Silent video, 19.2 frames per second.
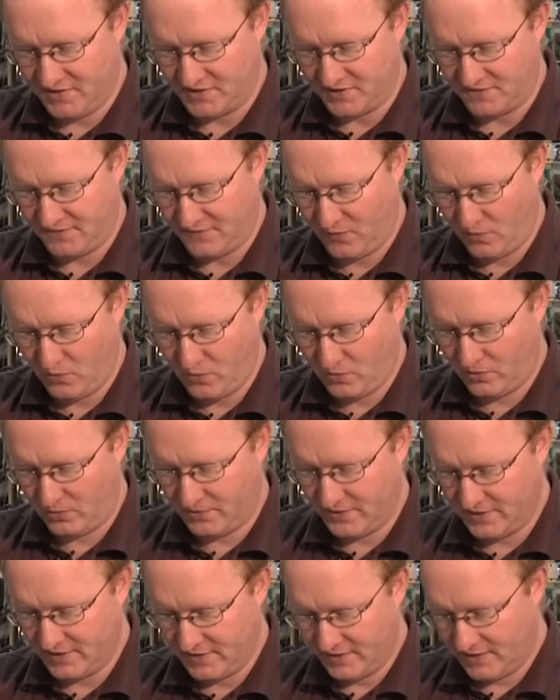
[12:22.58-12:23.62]
does it
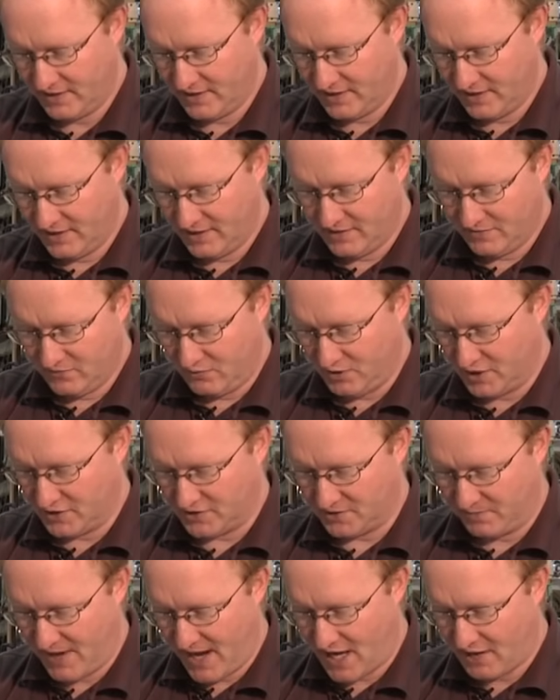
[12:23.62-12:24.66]
fold? Where
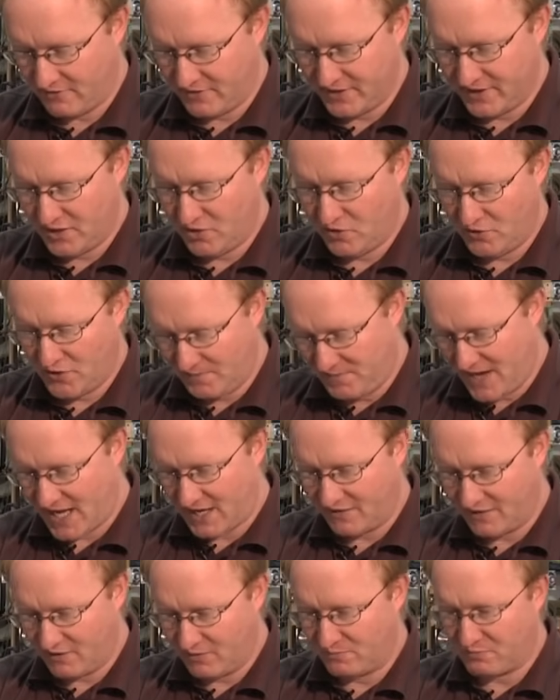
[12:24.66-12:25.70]
does the battery go? The
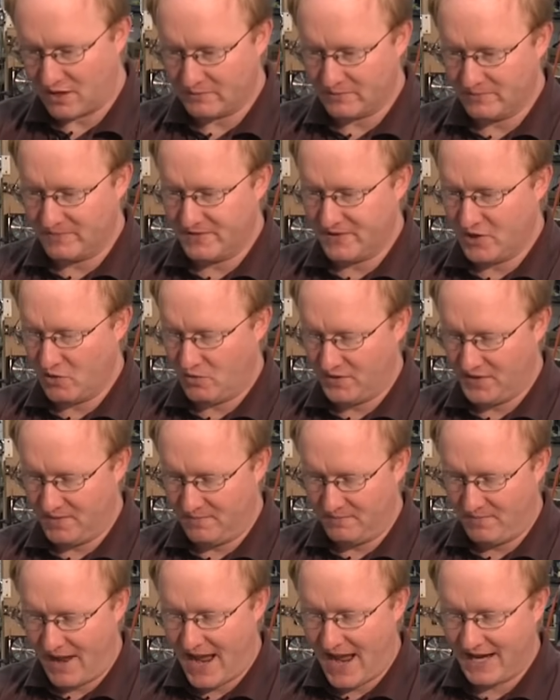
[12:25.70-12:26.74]
battery will probably go in the
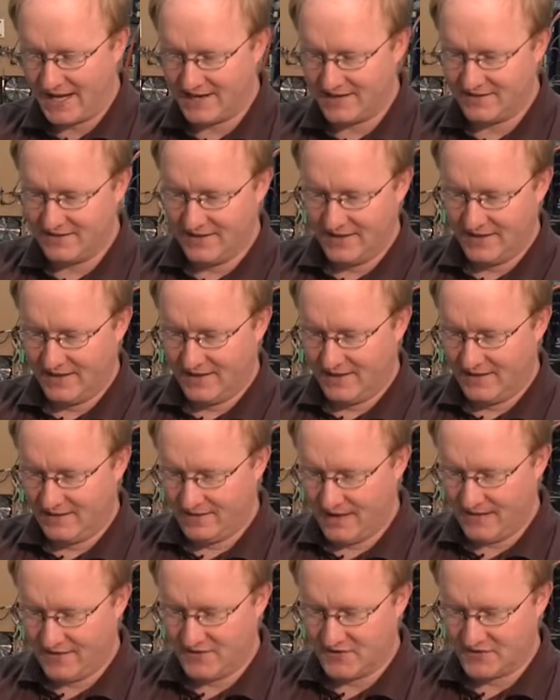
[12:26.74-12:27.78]
back
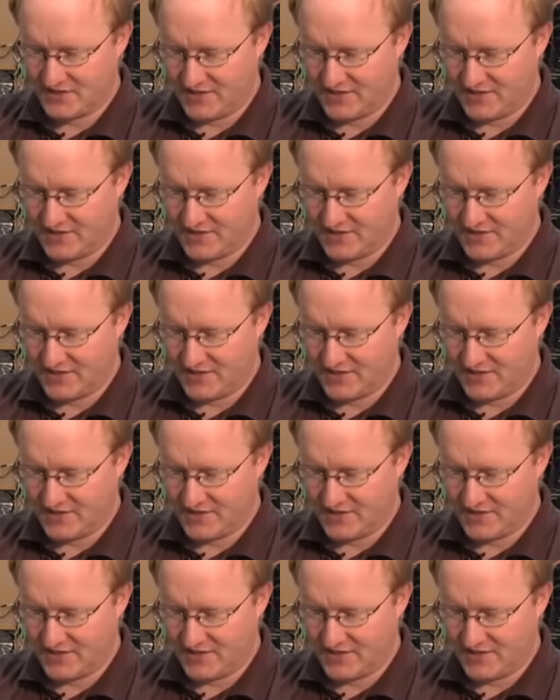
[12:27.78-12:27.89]
on the